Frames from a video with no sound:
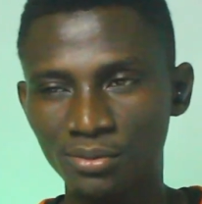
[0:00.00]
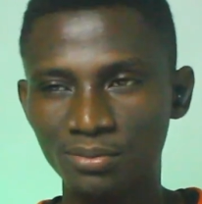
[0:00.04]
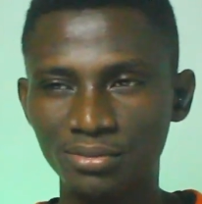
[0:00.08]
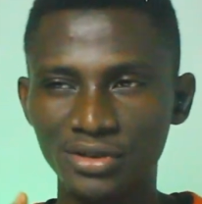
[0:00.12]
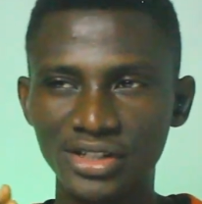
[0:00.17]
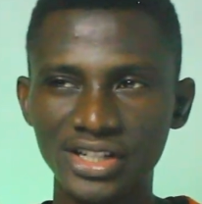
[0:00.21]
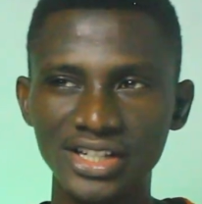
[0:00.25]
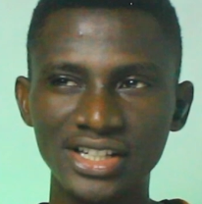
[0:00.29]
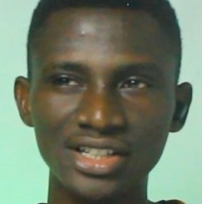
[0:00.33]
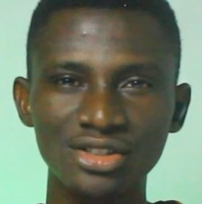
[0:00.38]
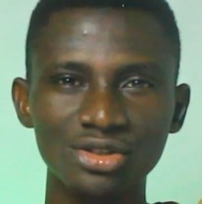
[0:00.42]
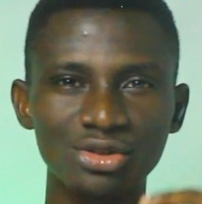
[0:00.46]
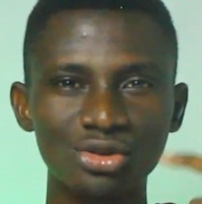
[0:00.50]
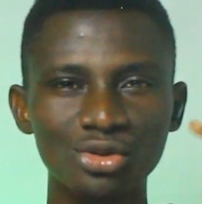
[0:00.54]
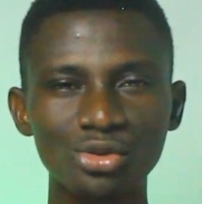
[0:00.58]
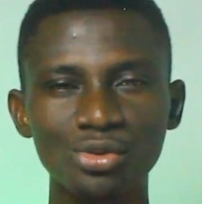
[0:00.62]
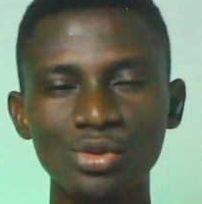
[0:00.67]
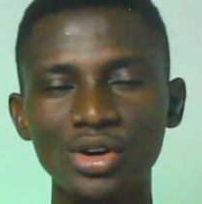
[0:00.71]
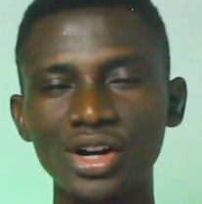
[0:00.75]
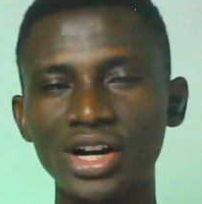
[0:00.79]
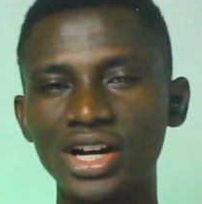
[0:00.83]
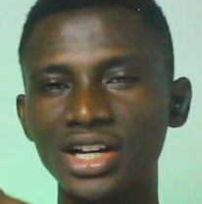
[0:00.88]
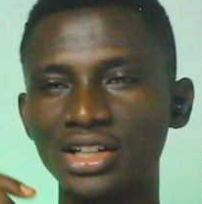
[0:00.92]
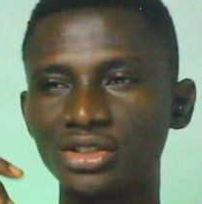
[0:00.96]
please do
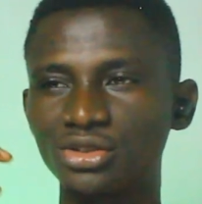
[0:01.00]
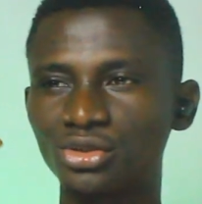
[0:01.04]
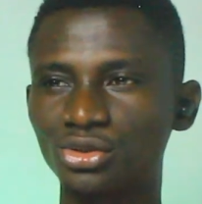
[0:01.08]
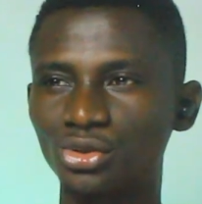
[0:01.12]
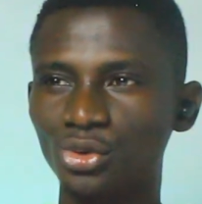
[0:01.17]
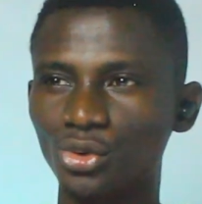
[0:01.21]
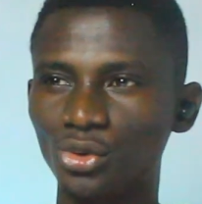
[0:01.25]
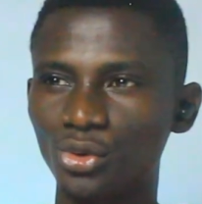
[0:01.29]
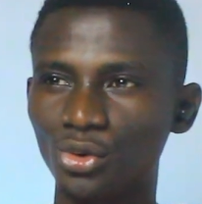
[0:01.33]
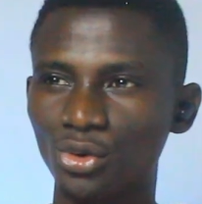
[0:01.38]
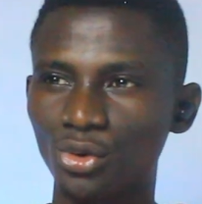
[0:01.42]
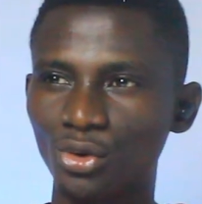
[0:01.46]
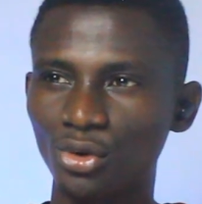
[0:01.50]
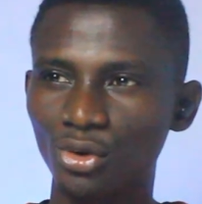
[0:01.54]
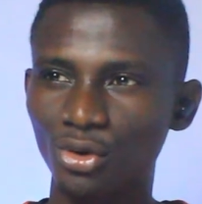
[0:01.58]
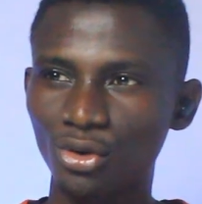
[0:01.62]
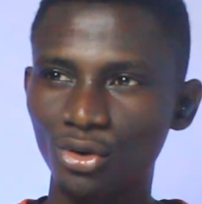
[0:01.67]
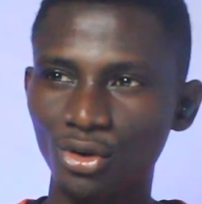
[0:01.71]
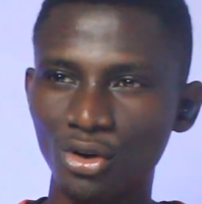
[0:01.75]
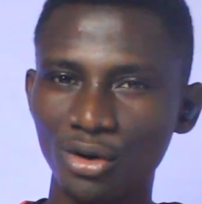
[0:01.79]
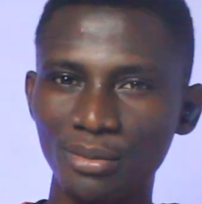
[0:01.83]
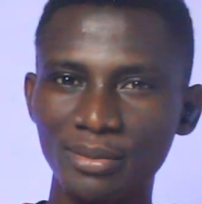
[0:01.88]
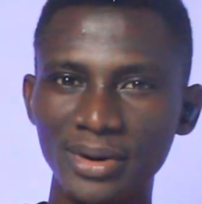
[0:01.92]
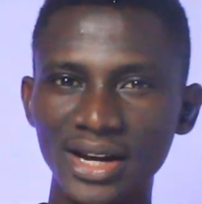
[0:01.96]
well to
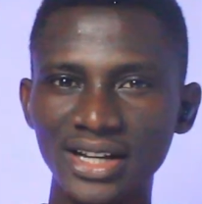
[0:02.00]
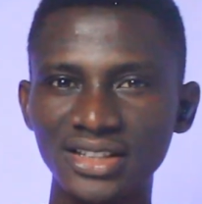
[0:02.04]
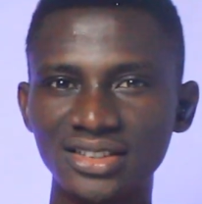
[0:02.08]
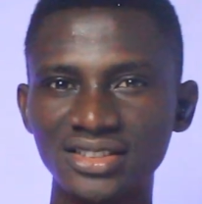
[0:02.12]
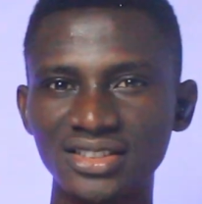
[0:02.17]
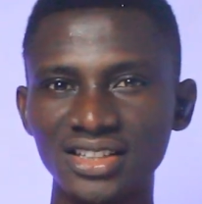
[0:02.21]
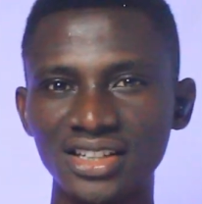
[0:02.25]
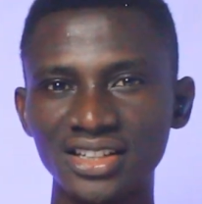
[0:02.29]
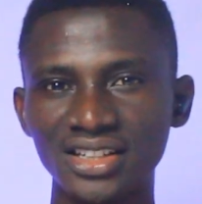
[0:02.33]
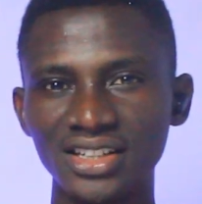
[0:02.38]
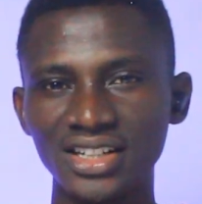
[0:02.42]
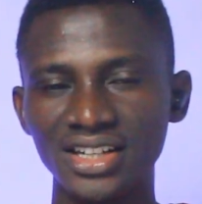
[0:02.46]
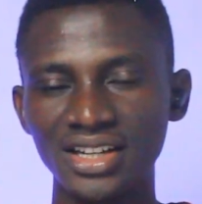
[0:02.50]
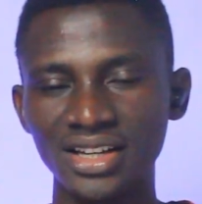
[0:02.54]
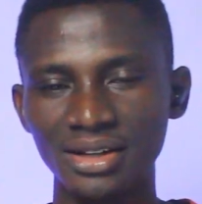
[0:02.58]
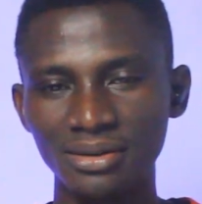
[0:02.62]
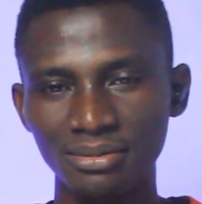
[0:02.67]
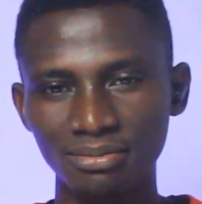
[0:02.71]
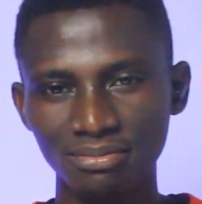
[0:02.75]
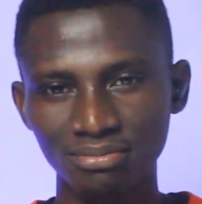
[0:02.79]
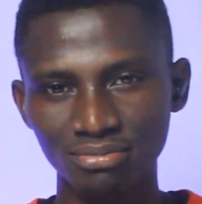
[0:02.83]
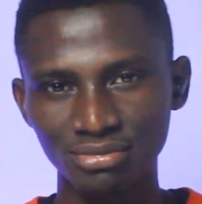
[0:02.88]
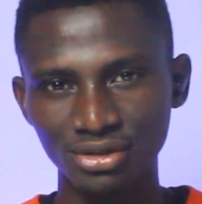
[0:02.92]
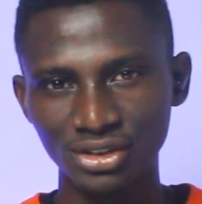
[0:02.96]
comment in the
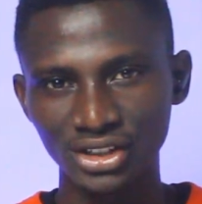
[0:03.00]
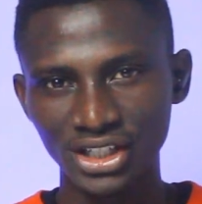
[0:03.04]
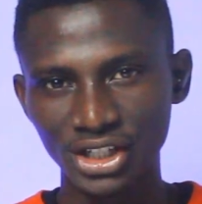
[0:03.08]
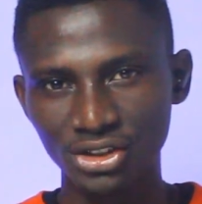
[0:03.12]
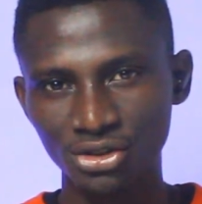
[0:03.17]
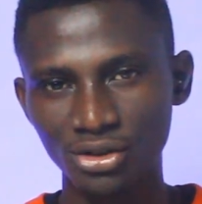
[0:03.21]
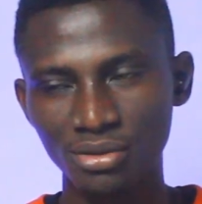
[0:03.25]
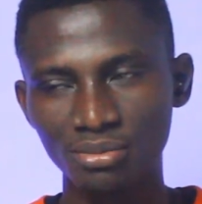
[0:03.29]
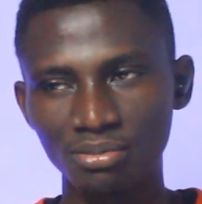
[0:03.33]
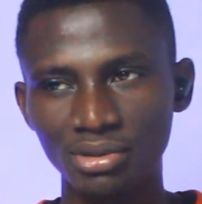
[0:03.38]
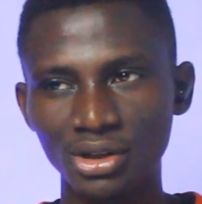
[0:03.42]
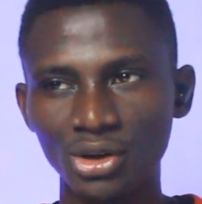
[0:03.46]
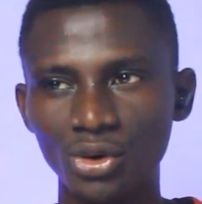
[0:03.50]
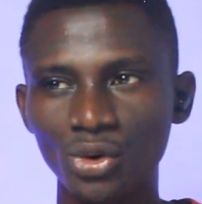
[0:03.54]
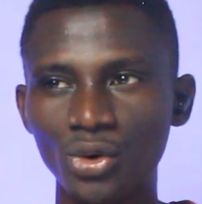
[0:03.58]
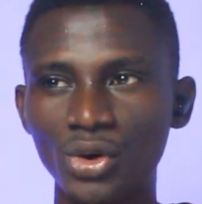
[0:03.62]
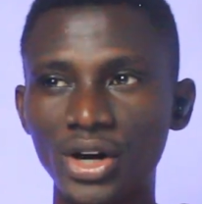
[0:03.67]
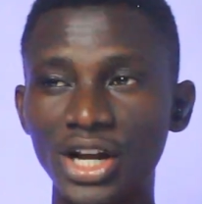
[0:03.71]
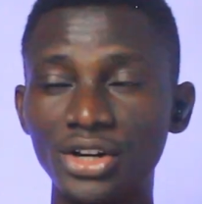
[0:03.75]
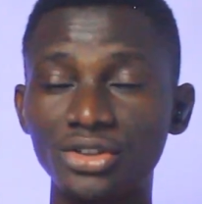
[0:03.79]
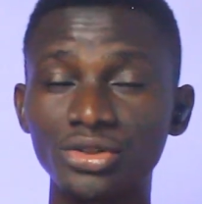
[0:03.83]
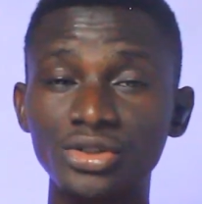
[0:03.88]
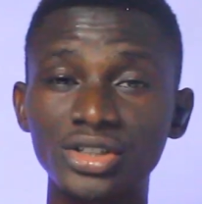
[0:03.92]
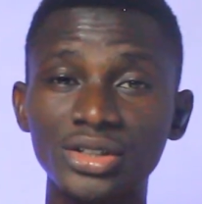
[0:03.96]
section below,
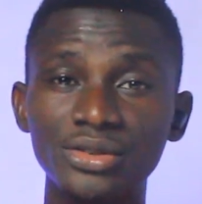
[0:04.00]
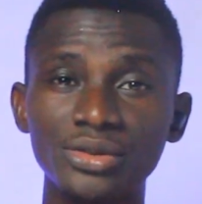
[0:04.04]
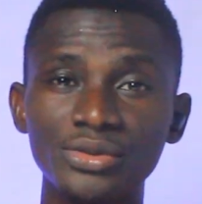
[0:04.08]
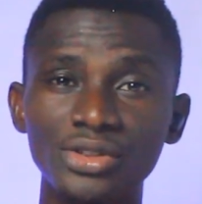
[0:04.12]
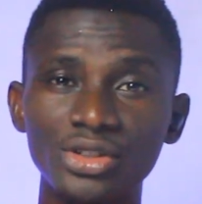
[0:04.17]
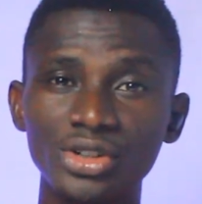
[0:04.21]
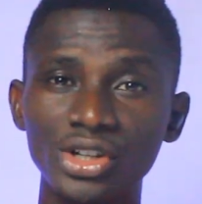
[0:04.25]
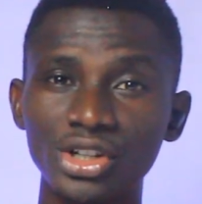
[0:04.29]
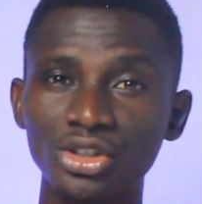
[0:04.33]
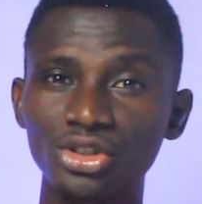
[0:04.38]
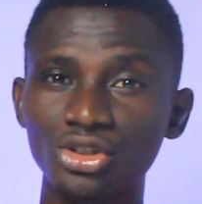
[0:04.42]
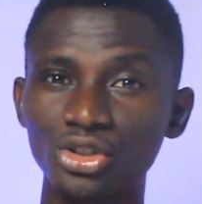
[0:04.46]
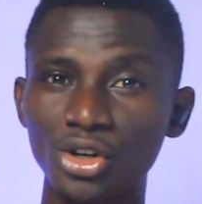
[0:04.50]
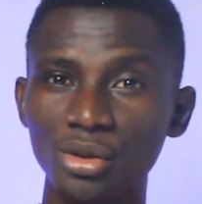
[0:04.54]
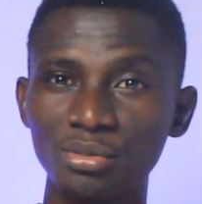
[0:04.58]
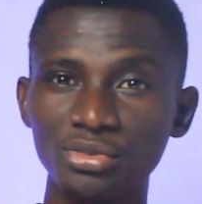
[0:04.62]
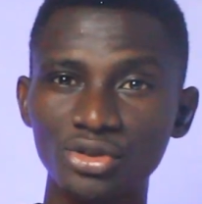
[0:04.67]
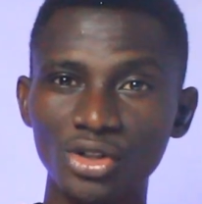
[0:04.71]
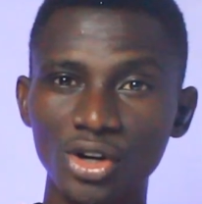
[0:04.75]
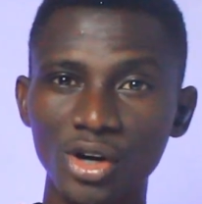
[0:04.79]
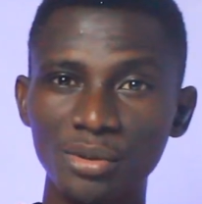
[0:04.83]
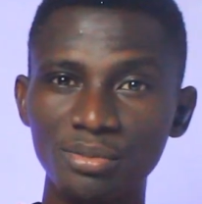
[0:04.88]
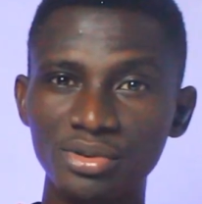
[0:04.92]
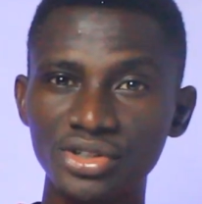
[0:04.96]
and also give the video a
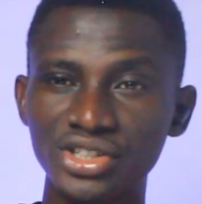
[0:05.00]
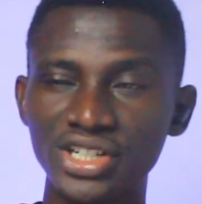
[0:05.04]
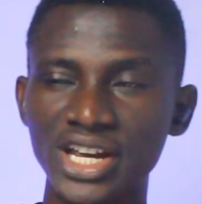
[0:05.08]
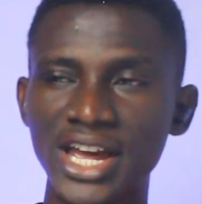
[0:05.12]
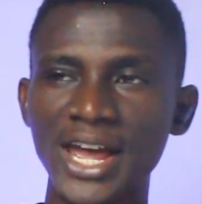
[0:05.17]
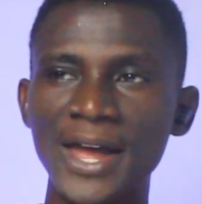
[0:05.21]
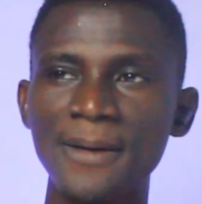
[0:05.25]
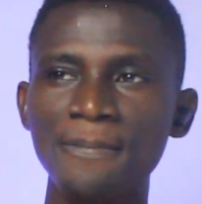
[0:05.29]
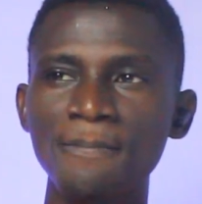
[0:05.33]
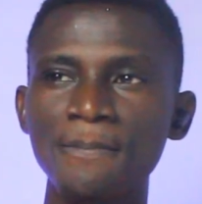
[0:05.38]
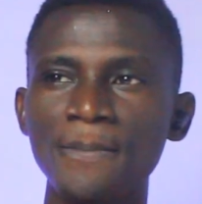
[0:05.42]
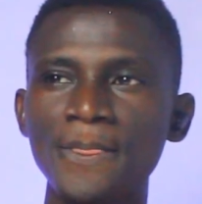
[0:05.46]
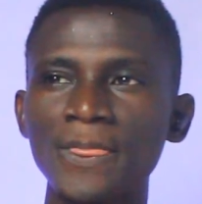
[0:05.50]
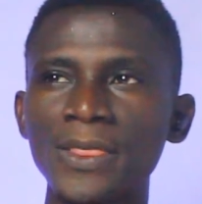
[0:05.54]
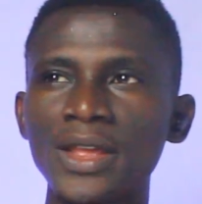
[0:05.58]
thumbs up, share,